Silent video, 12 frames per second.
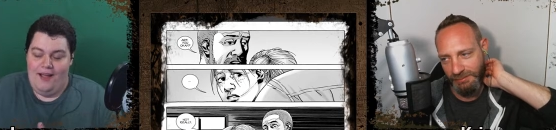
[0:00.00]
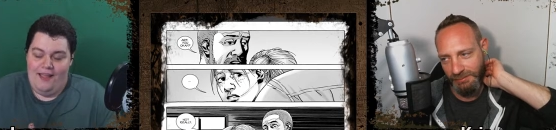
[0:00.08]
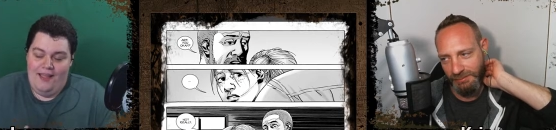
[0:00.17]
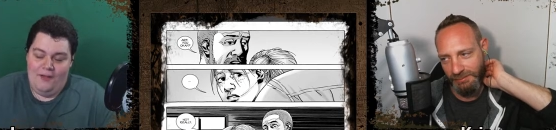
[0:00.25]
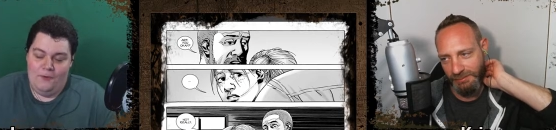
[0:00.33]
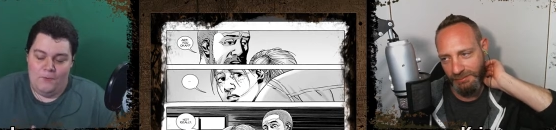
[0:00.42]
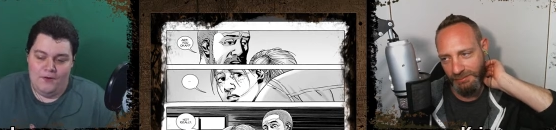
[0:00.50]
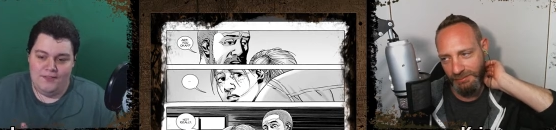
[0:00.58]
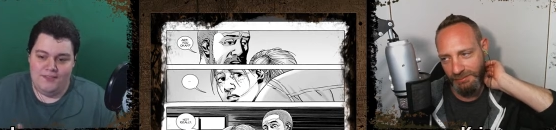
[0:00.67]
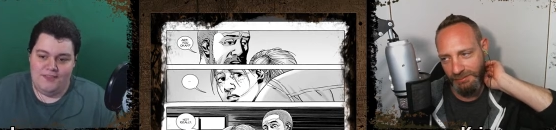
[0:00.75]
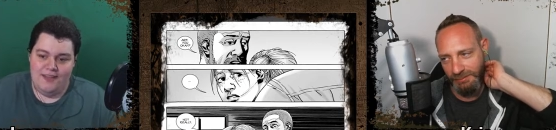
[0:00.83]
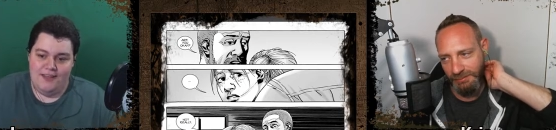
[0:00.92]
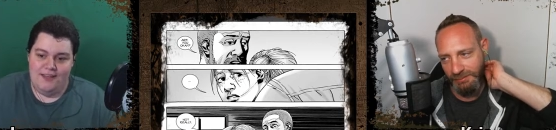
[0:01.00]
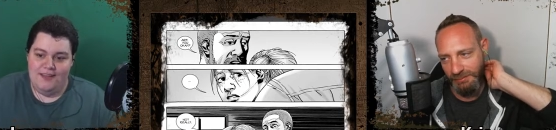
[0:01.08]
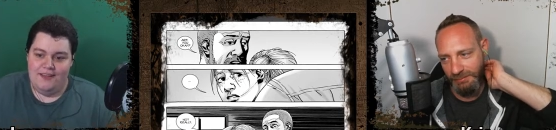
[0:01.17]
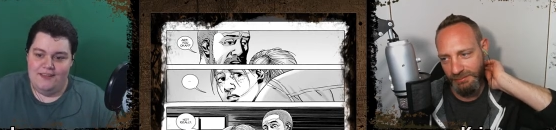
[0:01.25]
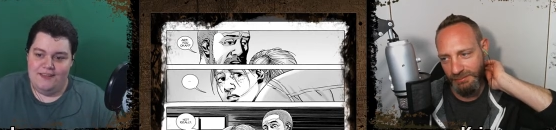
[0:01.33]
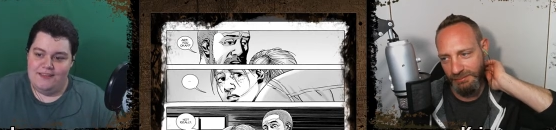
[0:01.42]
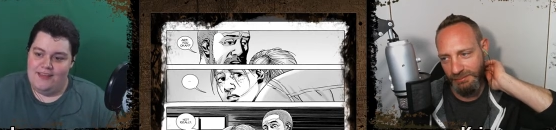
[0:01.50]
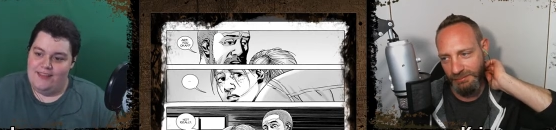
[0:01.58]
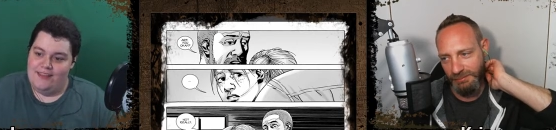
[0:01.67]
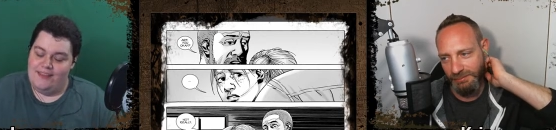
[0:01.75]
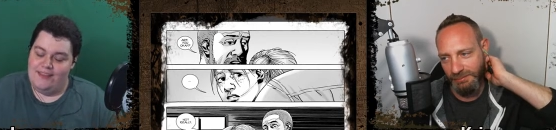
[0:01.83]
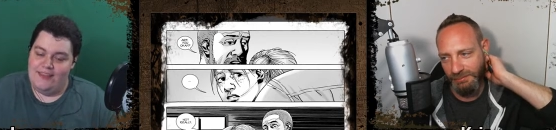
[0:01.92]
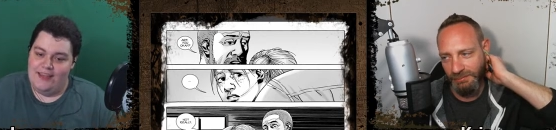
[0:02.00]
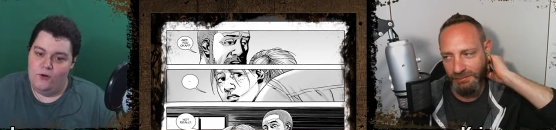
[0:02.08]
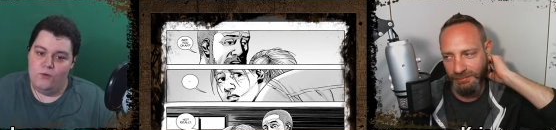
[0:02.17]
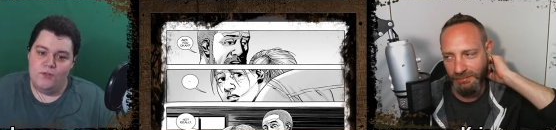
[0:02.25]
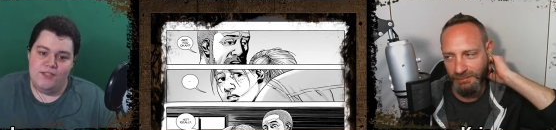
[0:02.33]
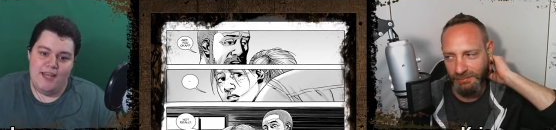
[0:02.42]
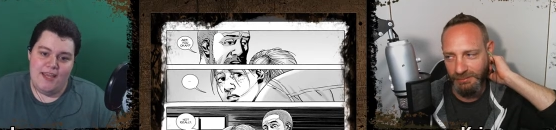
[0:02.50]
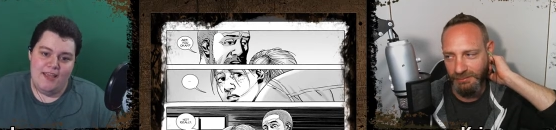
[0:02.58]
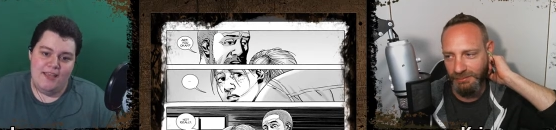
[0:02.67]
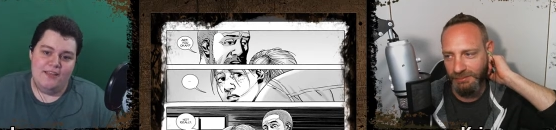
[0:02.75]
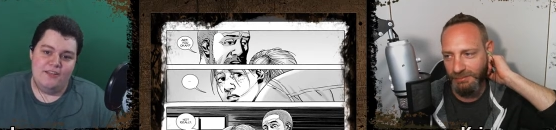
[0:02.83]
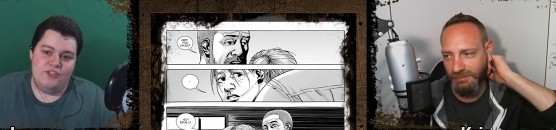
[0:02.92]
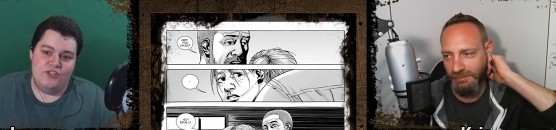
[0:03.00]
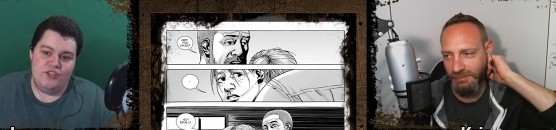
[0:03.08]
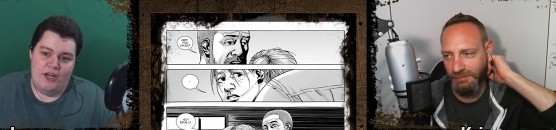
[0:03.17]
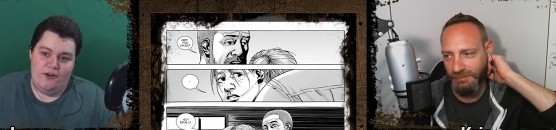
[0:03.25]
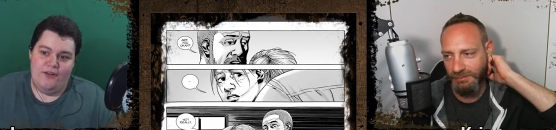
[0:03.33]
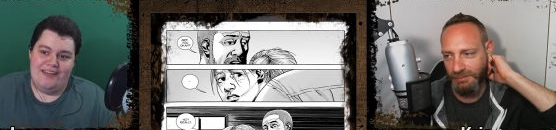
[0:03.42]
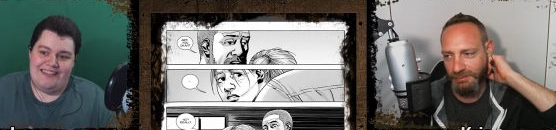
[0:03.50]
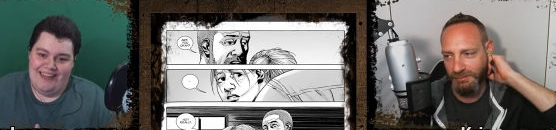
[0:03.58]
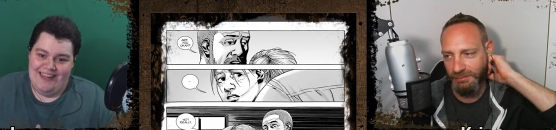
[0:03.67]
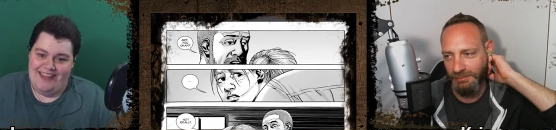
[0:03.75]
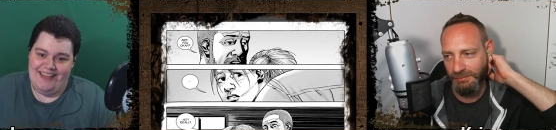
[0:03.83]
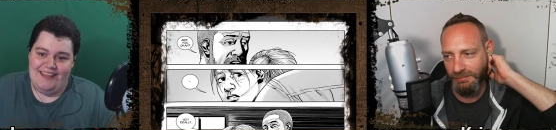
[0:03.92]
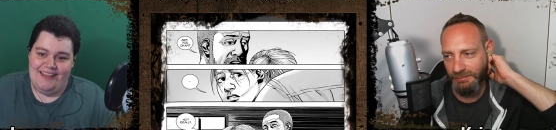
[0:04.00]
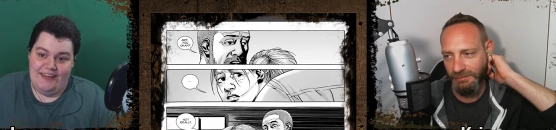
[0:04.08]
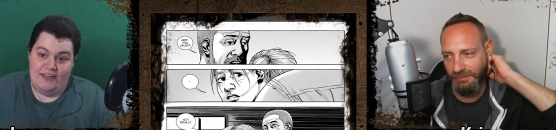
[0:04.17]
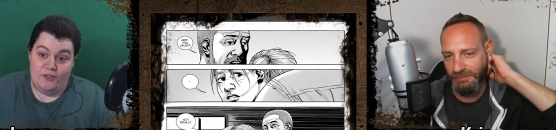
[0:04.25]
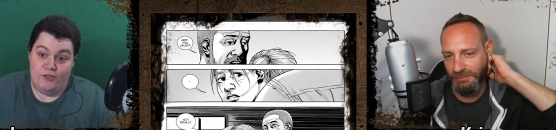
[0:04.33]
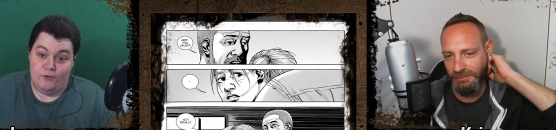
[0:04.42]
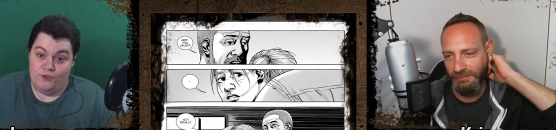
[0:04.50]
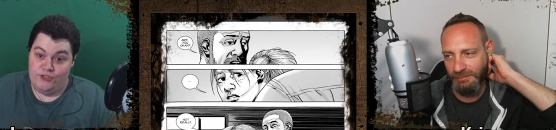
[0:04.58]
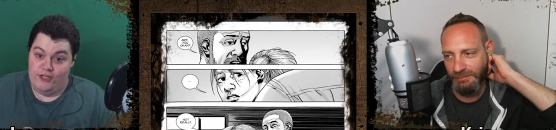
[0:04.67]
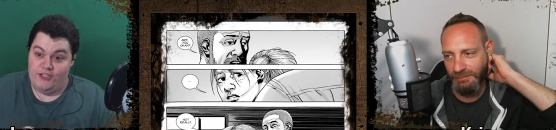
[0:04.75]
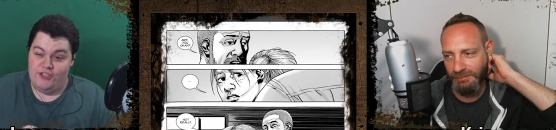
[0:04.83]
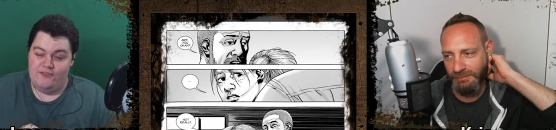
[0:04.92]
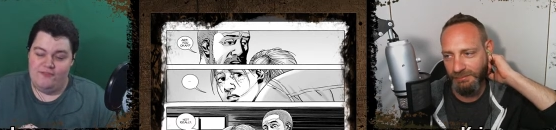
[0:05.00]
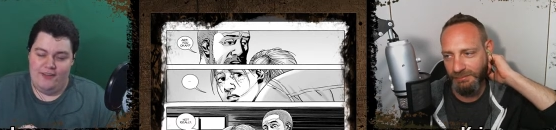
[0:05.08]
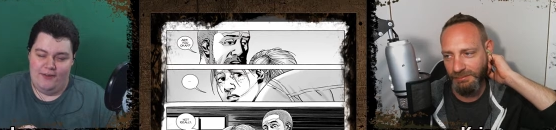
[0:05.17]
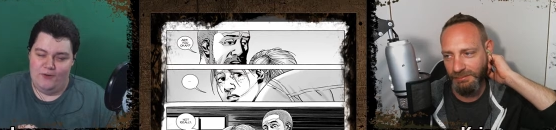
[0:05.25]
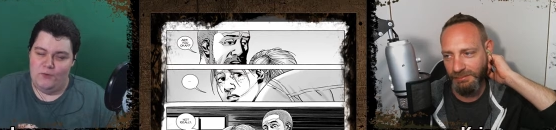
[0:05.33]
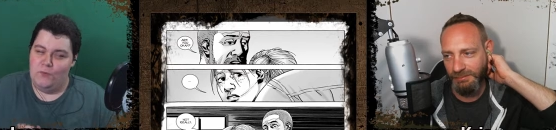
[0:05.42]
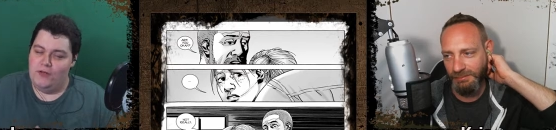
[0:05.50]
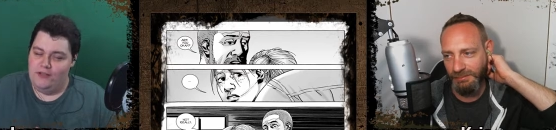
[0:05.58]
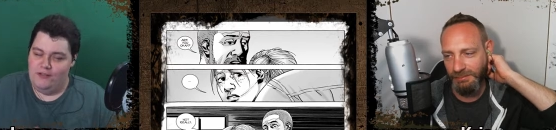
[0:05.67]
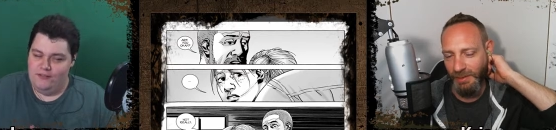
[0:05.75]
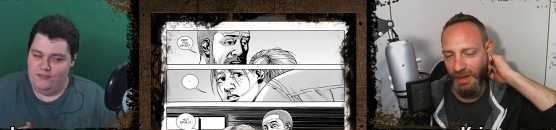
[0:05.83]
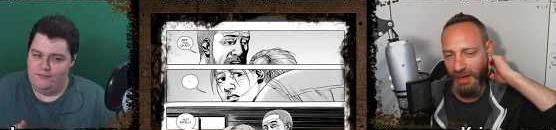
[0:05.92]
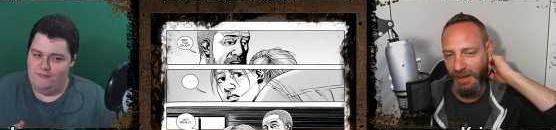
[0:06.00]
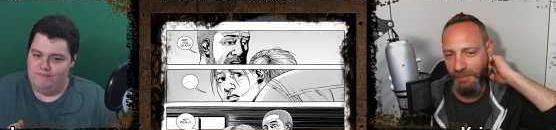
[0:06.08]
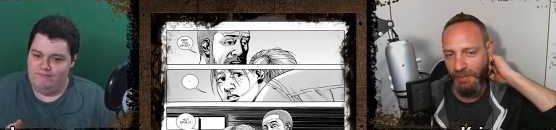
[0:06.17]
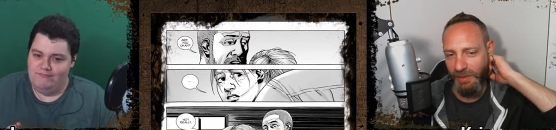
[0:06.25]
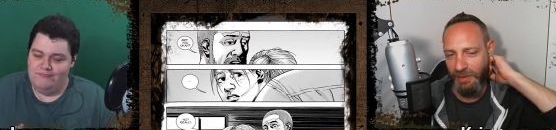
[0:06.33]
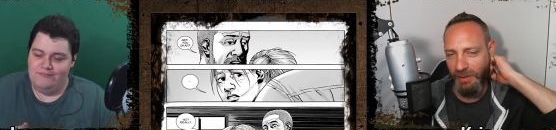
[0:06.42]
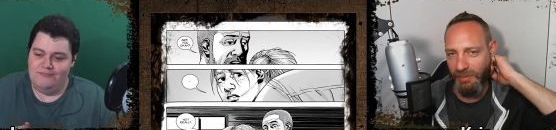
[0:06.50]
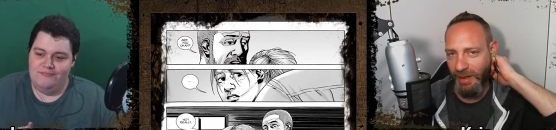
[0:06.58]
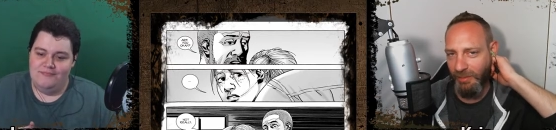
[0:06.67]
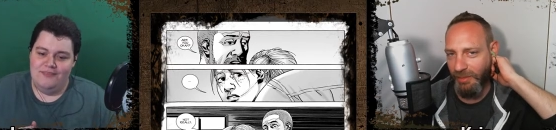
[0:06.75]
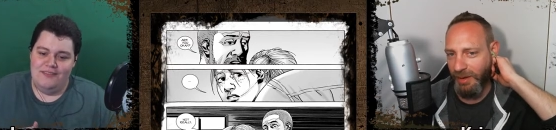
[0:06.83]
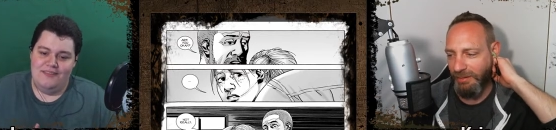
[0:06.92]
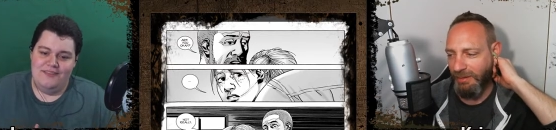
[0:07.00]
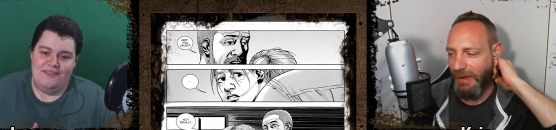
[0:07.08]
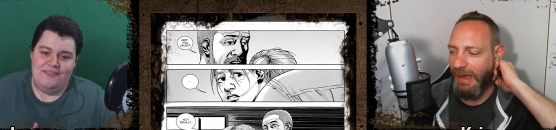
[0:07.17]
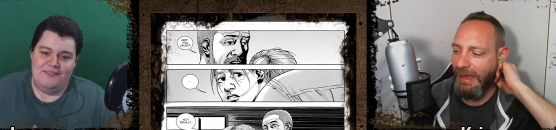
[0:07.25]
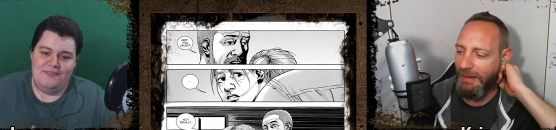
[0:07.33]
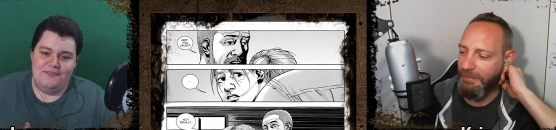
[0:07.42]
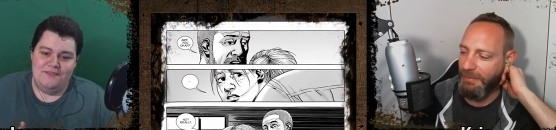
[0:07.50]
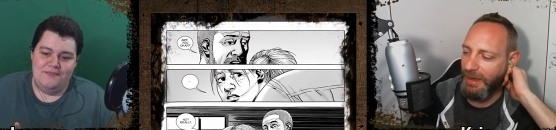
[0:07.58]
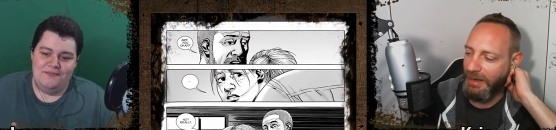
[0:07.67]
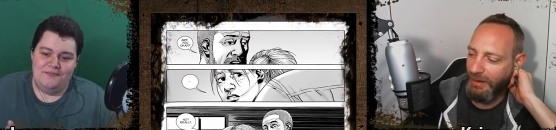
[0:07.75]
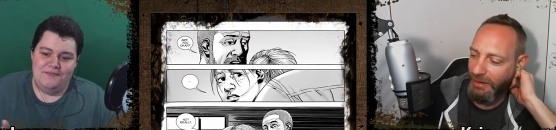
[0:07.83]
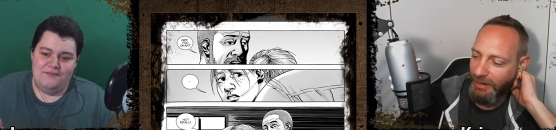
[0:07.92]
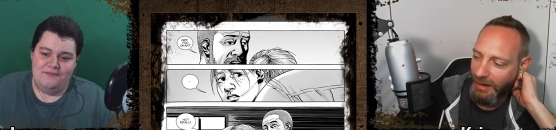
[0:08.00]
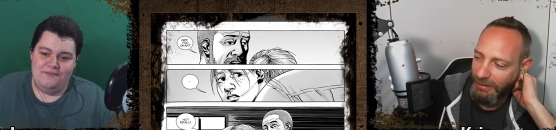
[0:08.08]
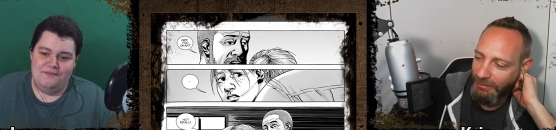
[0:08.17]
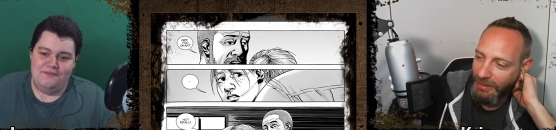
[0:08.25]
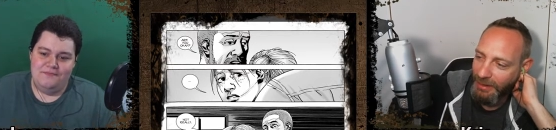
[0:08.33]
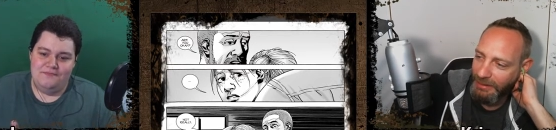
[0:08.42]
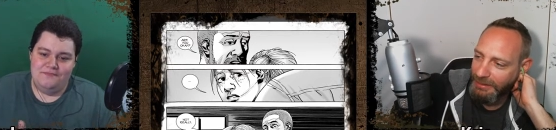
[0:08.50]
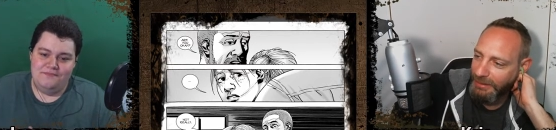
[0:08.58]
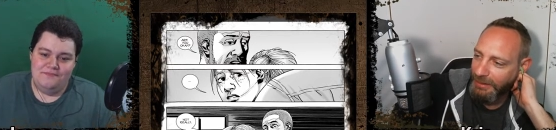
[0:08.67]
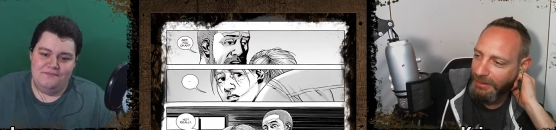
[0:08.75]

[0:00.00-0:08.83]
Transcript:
Speaker 1: I want to say that they don't take Sherry dying in a negotiation very well.
Speaker 2: Yeah, it seems that way. Damn, man. All right. Well,